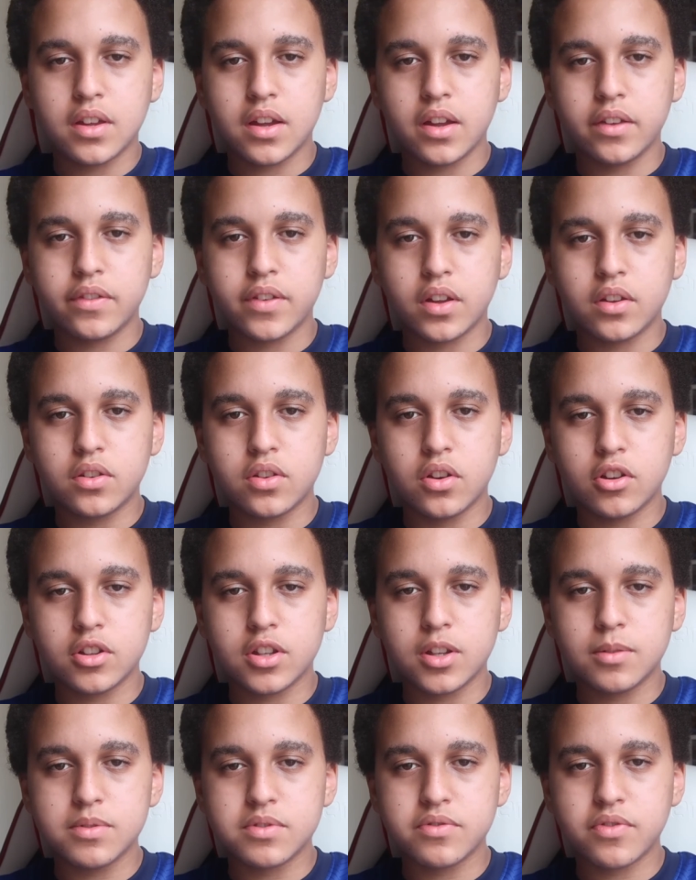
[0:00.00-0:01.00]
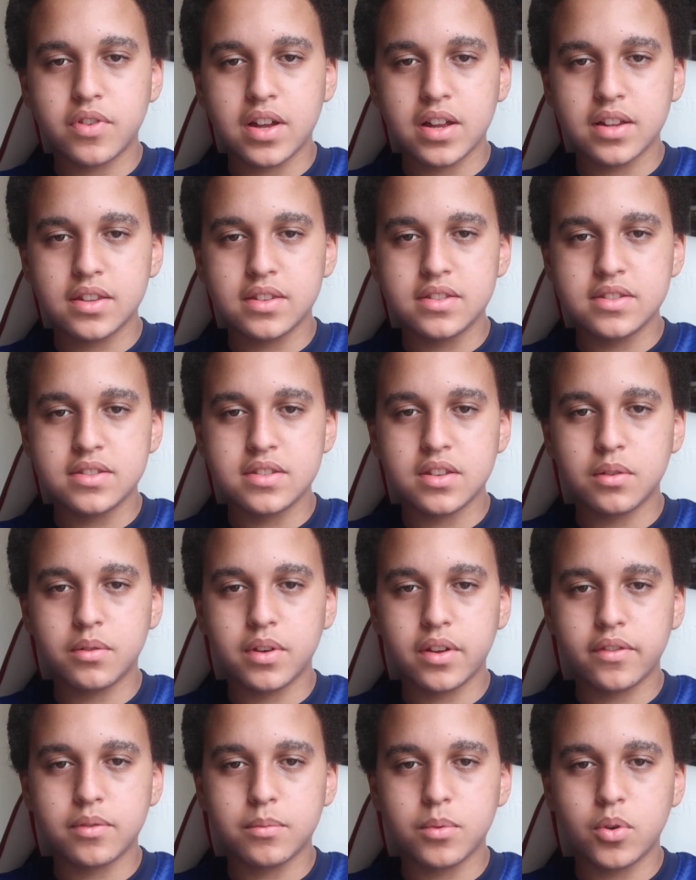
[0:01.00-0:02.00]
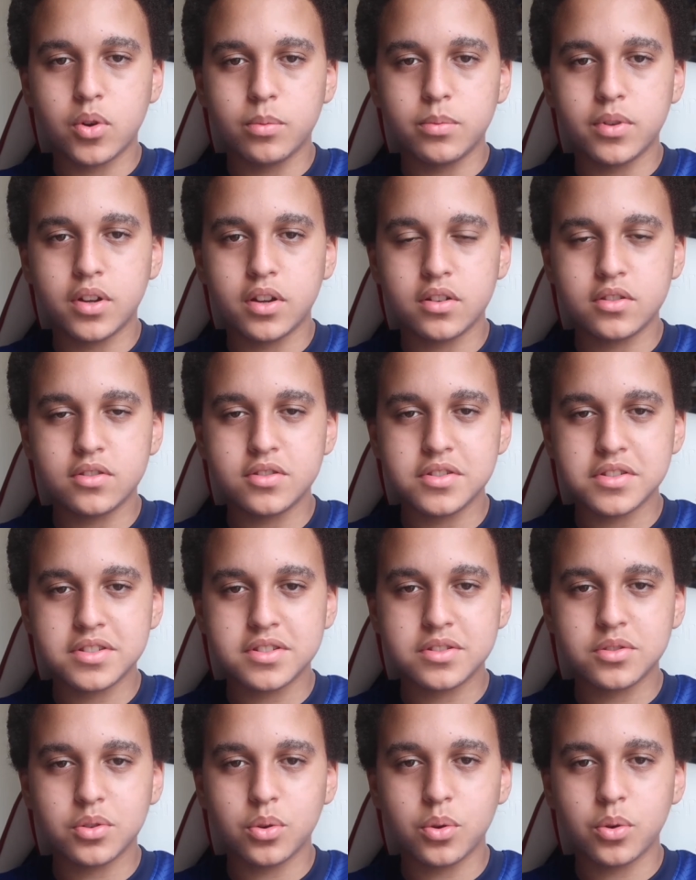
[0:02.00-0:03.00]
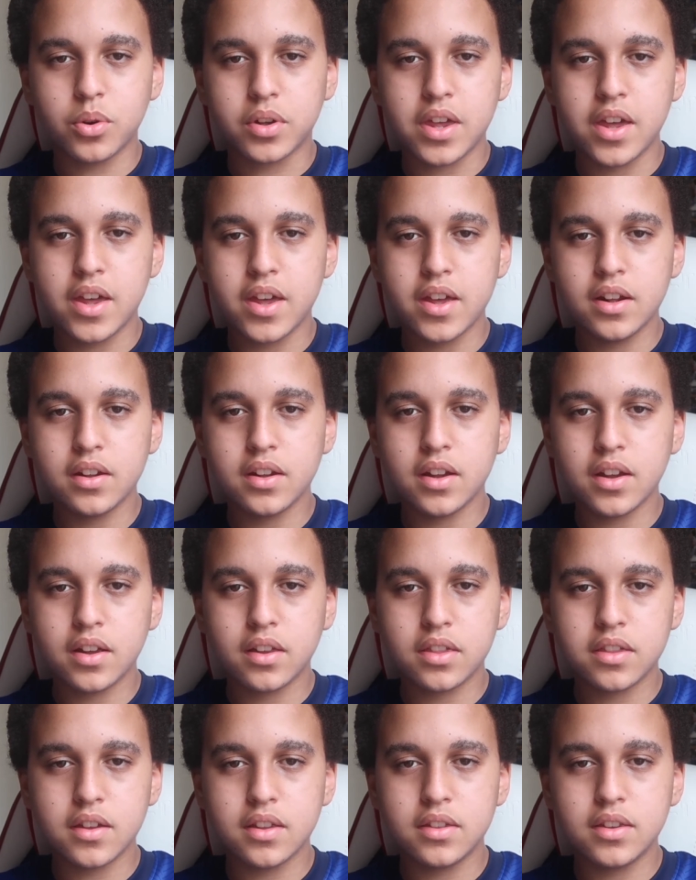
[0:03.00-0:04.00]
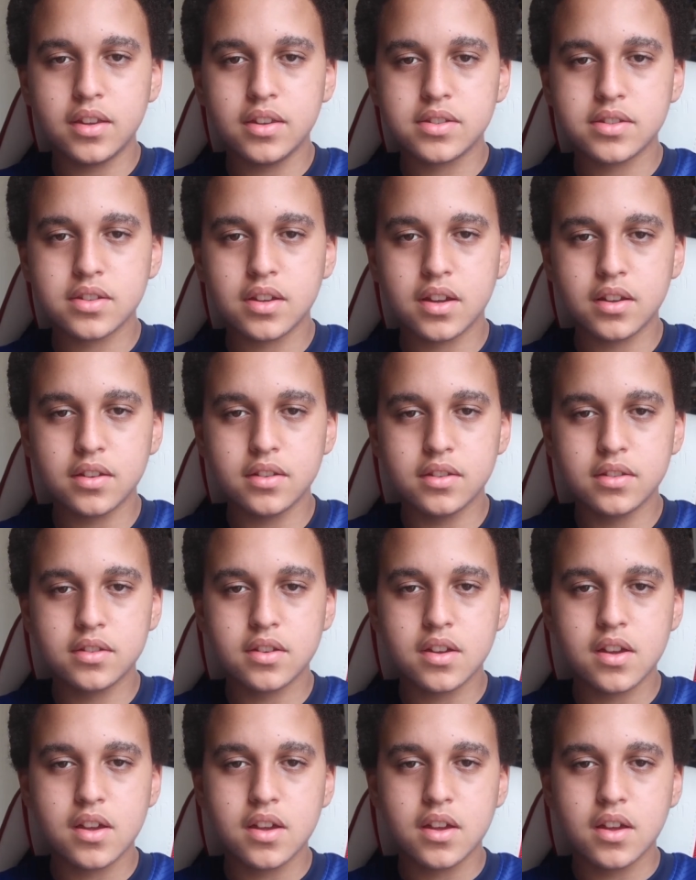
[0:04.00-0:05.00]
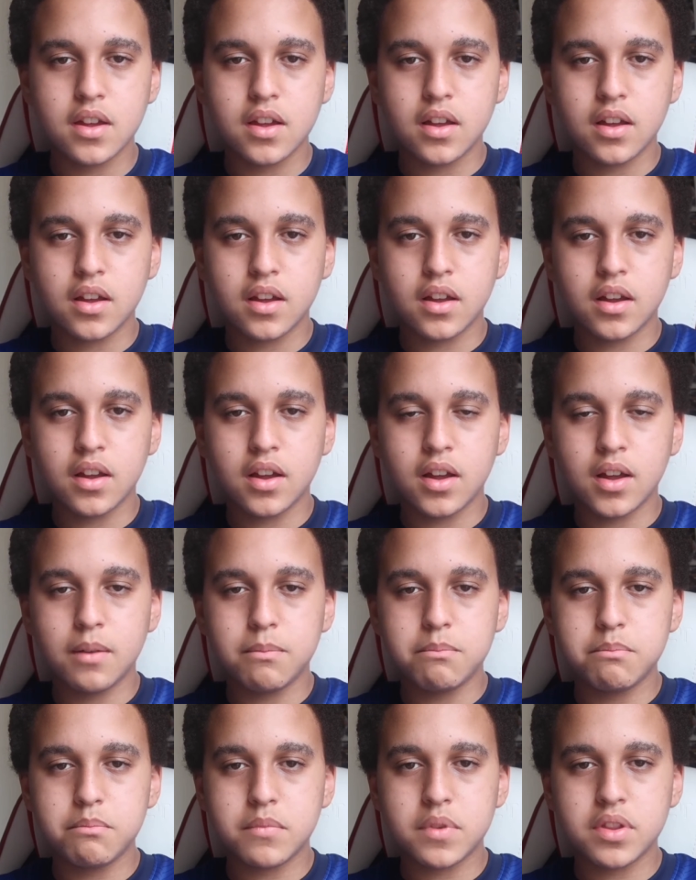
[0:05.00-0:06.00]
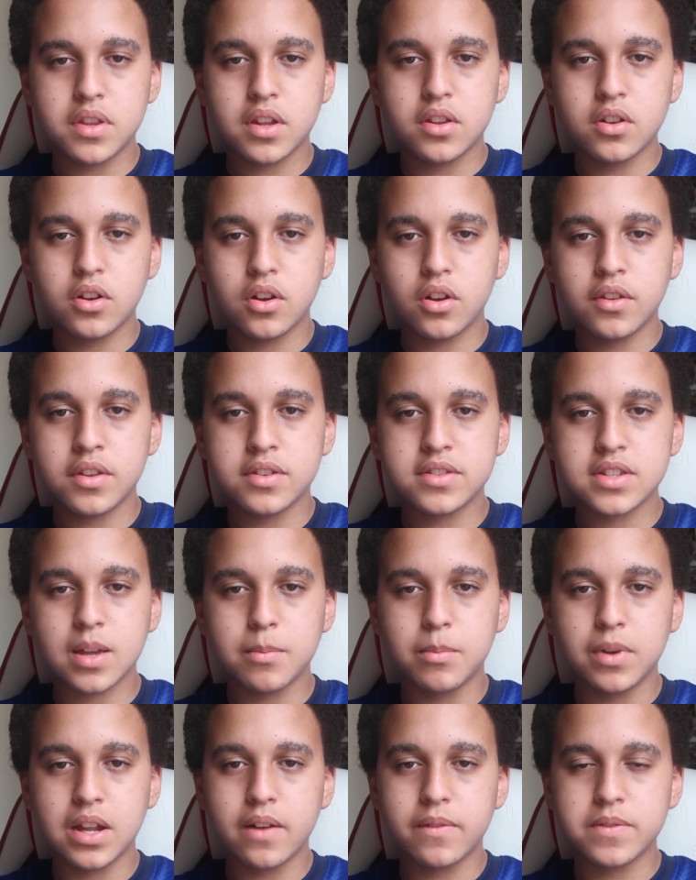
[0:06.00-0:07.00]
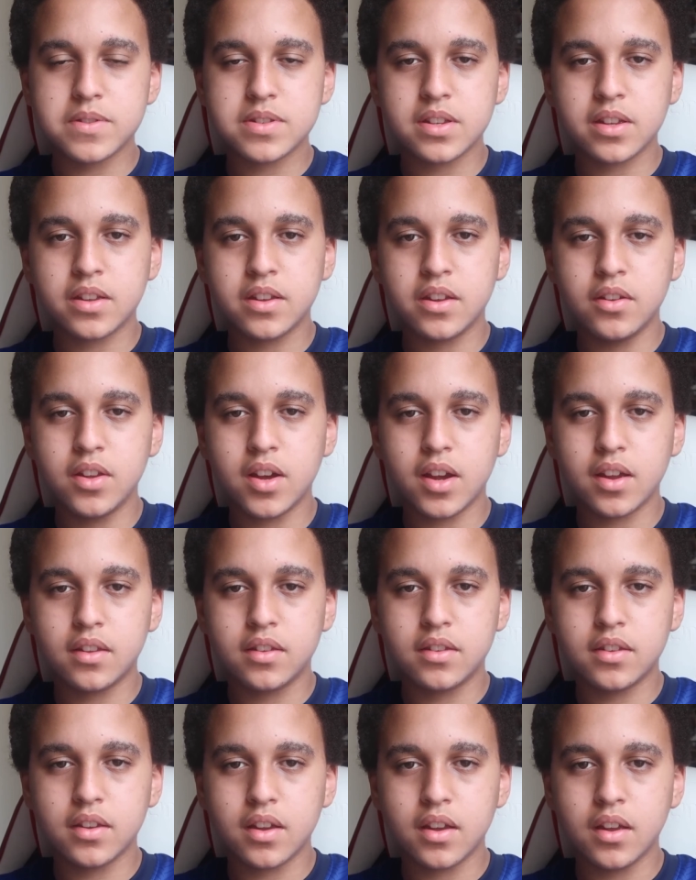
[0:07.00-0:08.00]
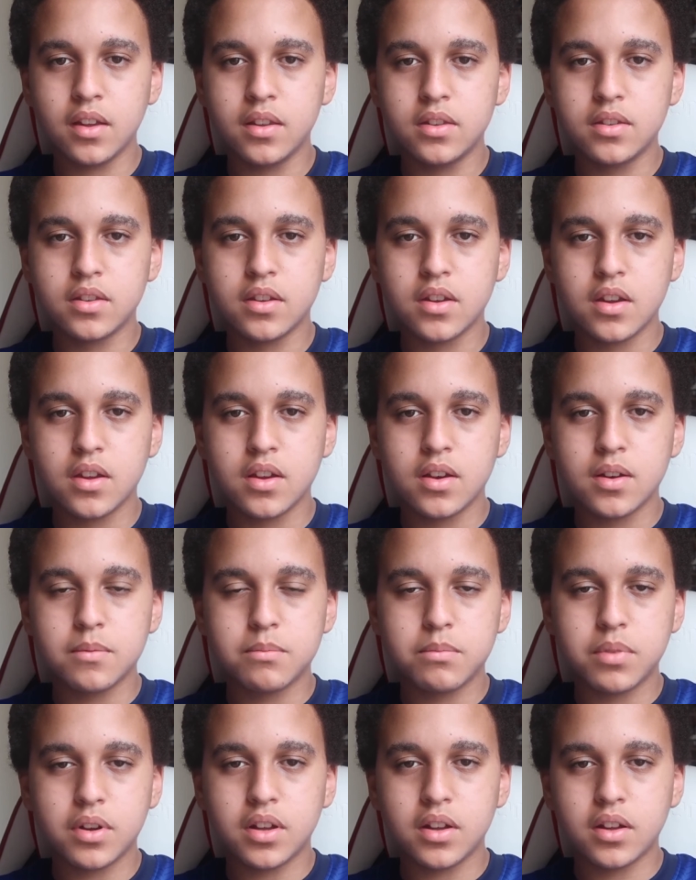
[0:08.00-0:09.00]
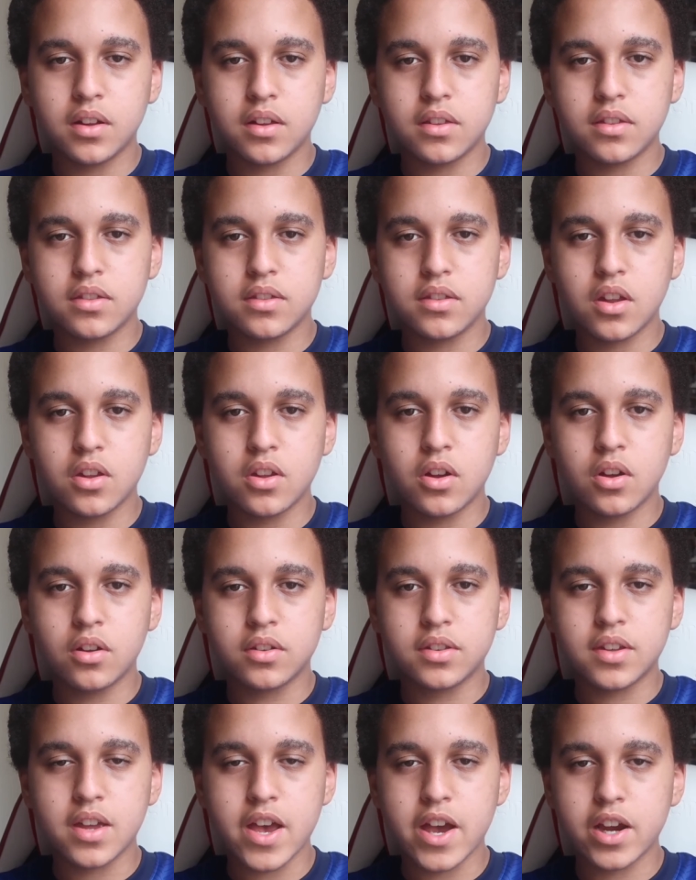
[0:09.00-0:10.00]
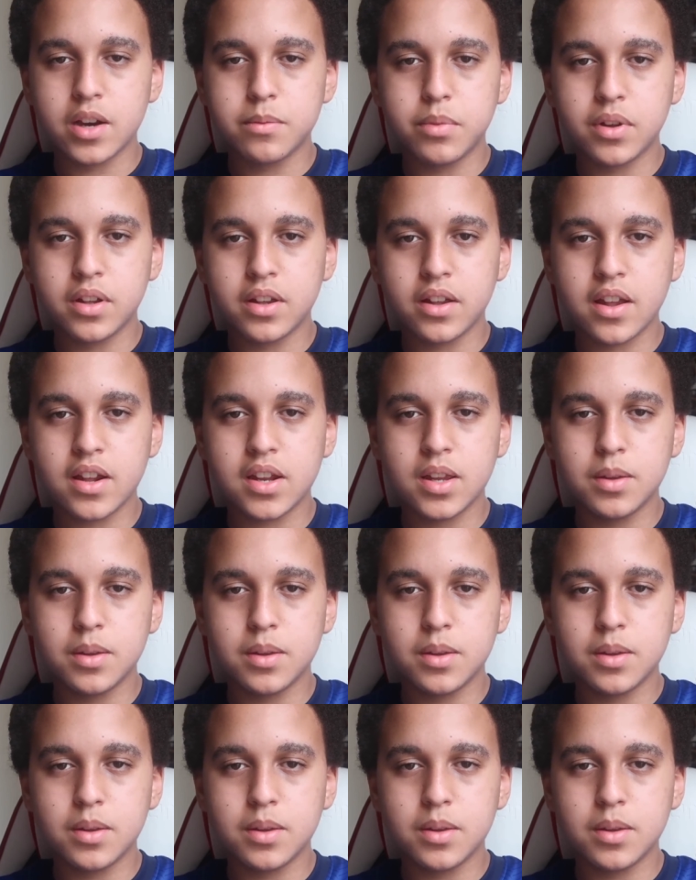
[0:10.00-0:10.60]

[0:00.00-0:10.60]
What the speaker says: I think Tottenham's fans away from home are just okay, like, they're decent. They're not on the same levels like United, but they're not terrible by any